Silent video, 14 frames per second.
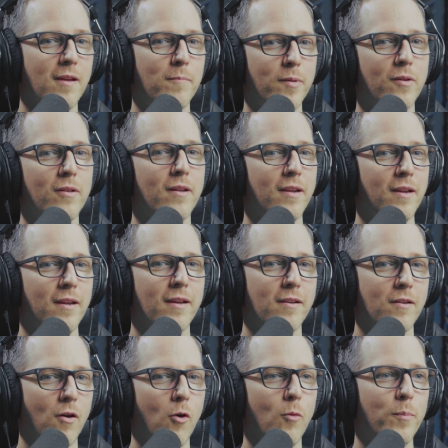the ability
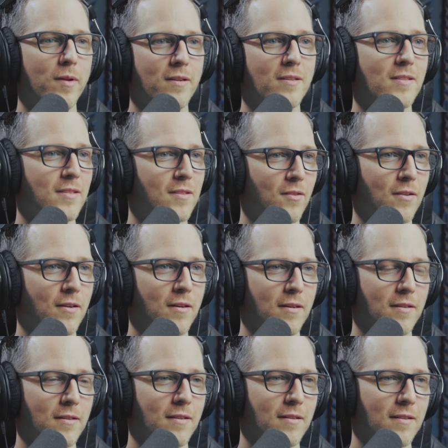and openness to
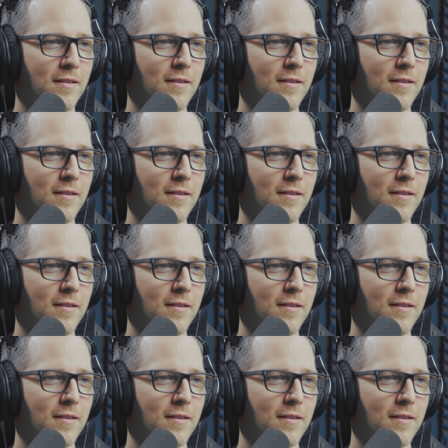learn.